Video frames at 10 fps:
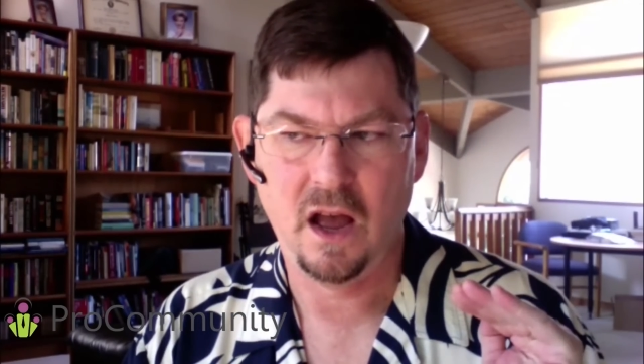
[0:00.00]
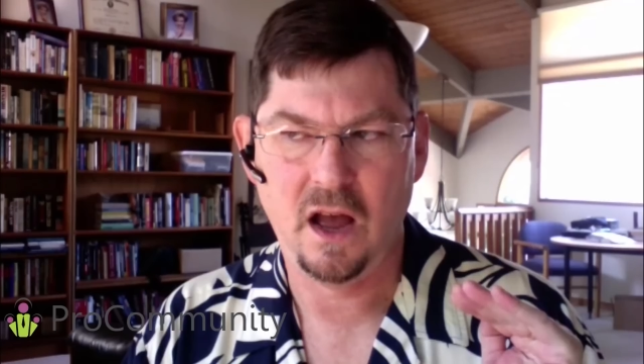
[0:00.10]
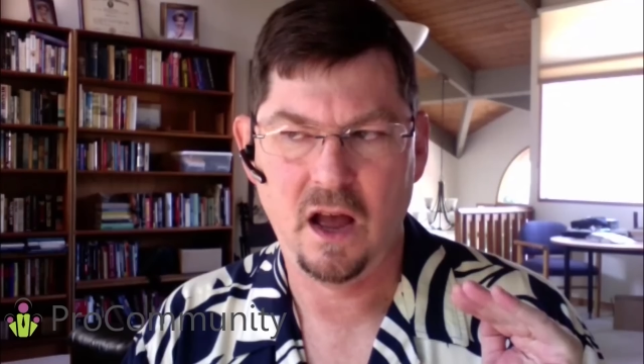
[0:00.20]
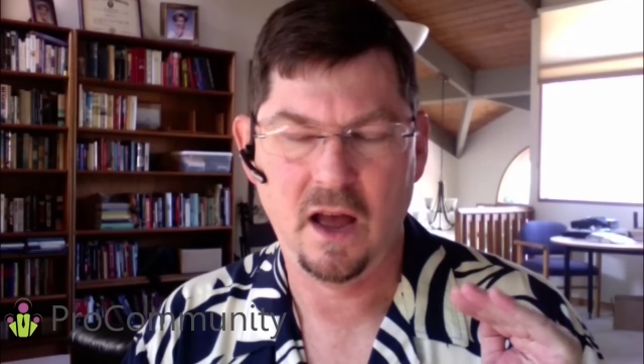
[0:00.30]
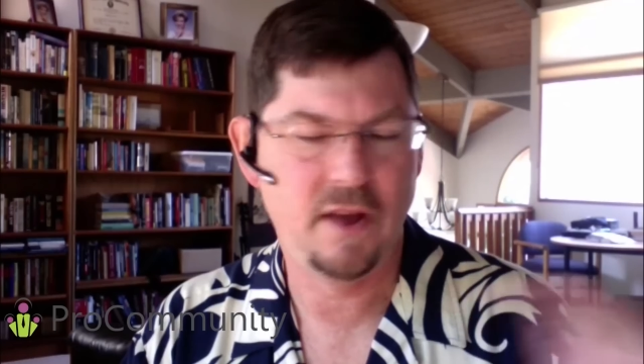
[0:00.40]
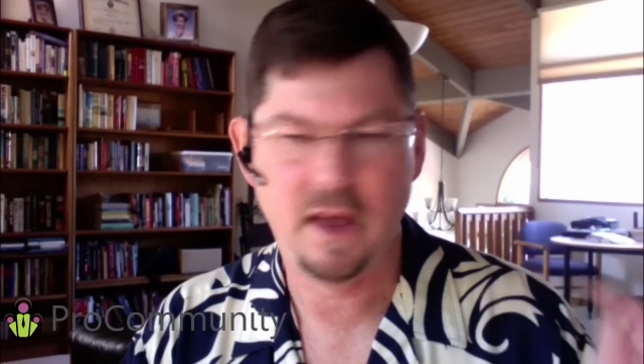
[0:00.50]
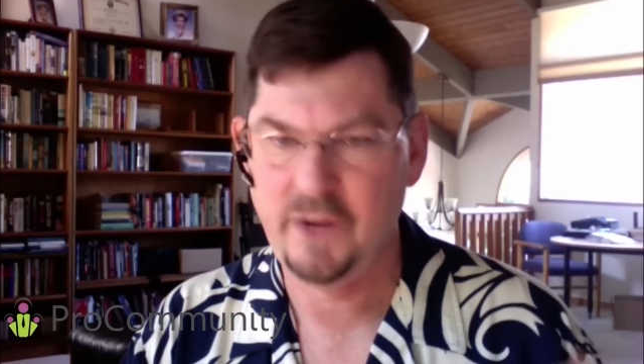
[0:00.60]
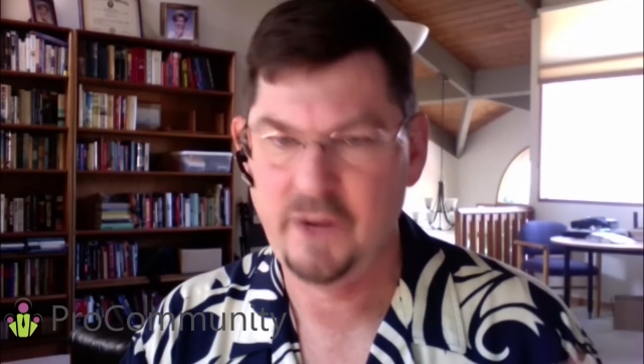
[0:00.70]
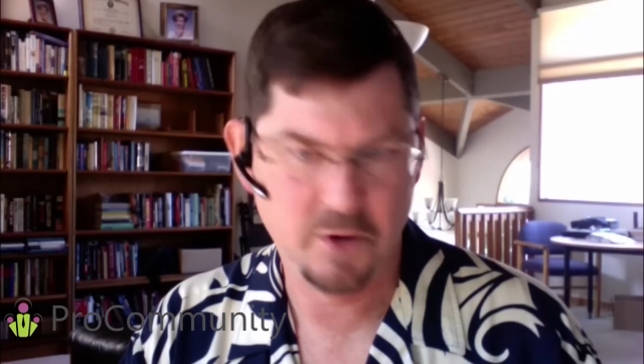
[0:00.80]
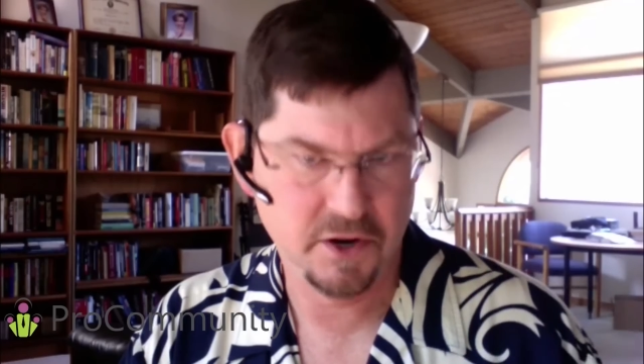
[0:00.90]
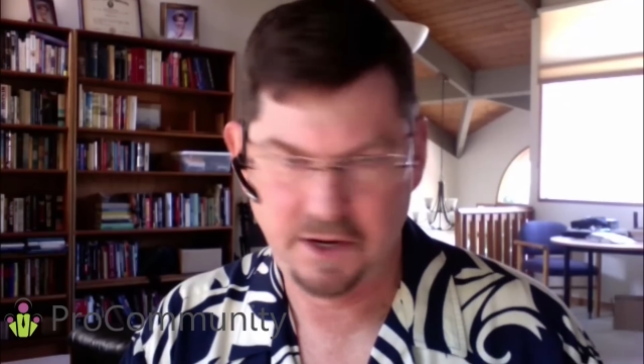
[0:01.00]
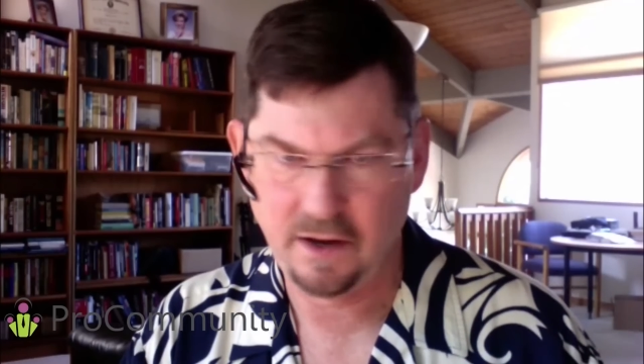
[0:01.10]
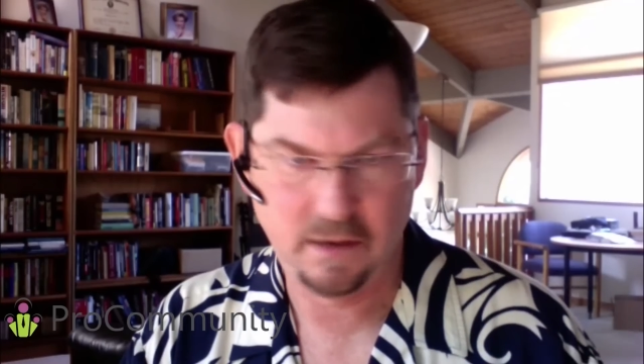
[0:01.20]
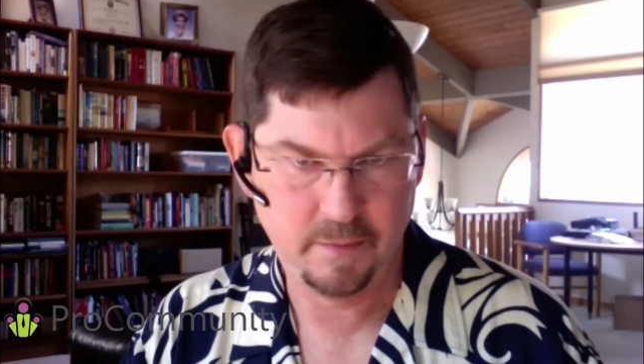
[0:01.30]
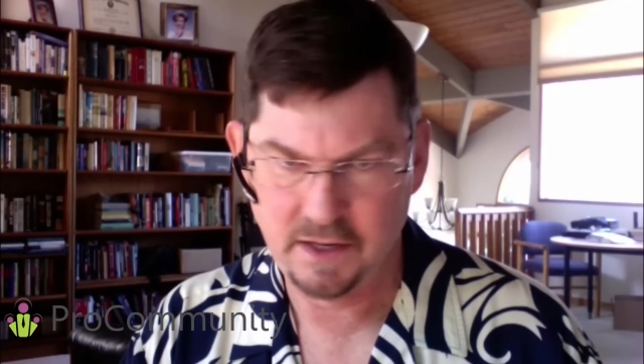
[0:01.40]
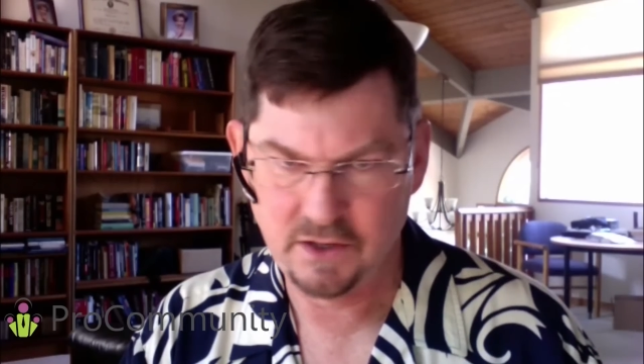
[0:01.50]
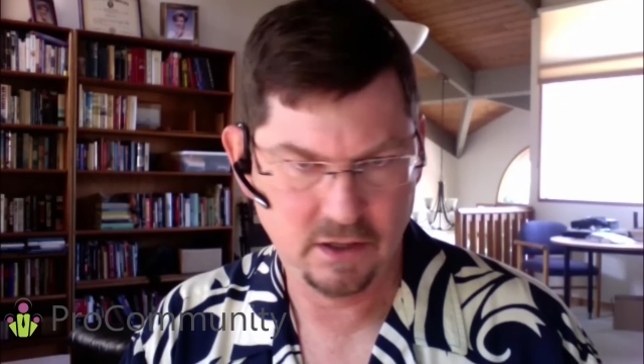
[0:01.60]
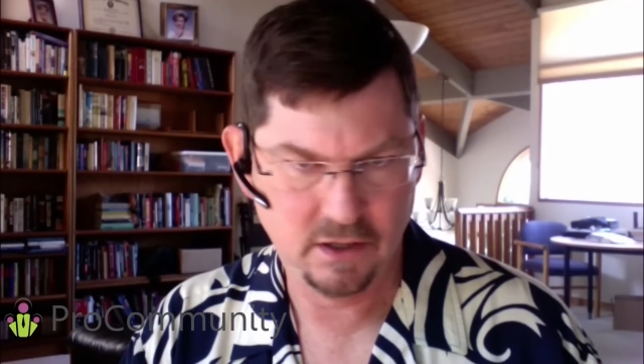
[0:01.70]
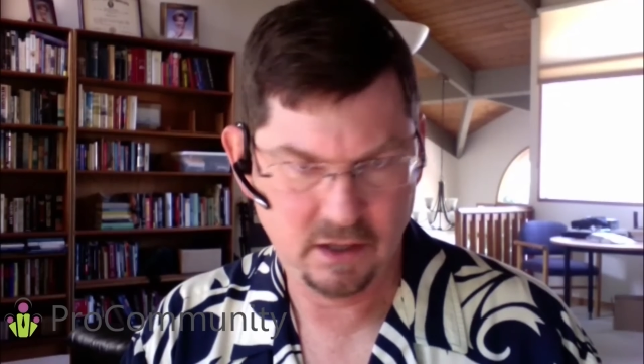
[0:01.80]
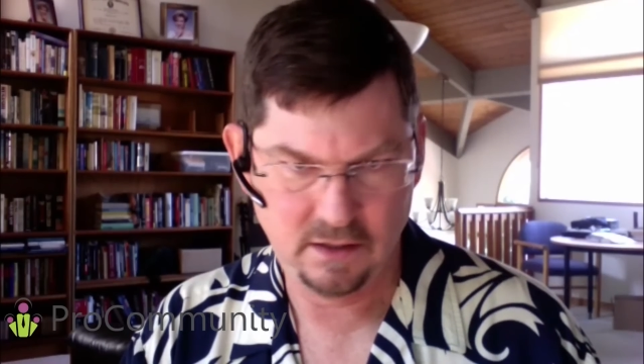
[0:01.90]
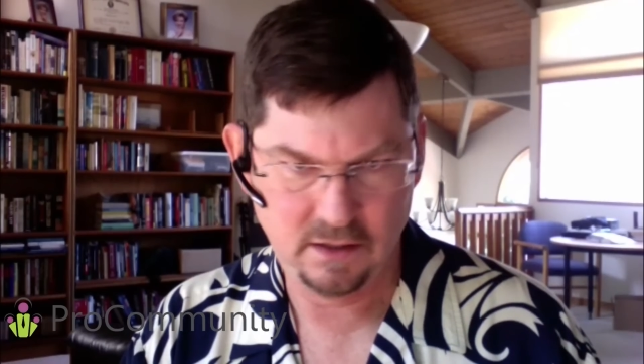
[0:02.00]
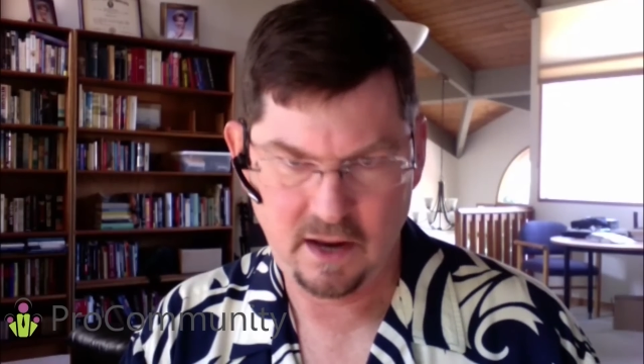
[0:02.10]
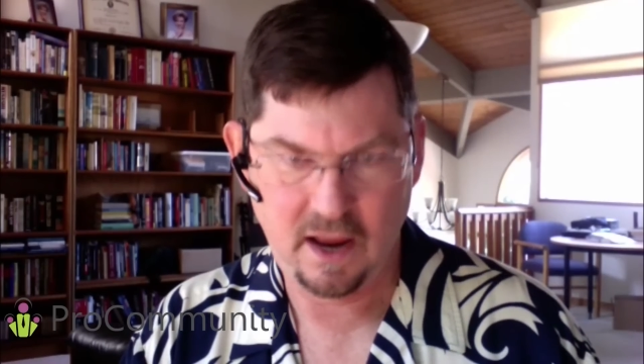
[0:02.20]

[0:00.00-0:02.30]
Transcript: I don't have any marketing automation needs.